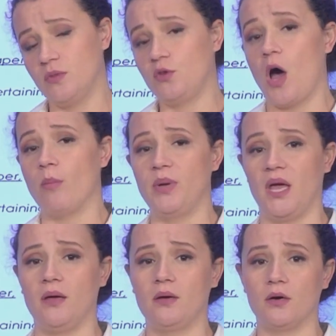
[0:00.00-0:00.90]

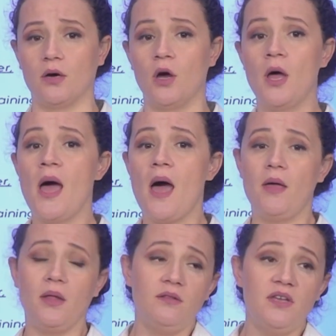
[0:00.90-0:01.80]
topic
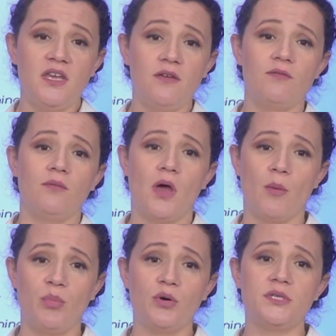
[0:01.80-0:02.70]
and give a
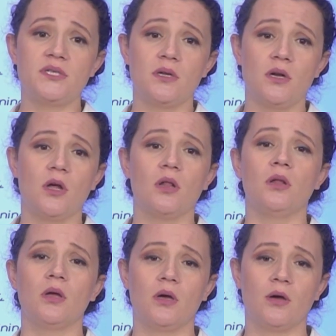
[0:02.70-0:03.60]
personal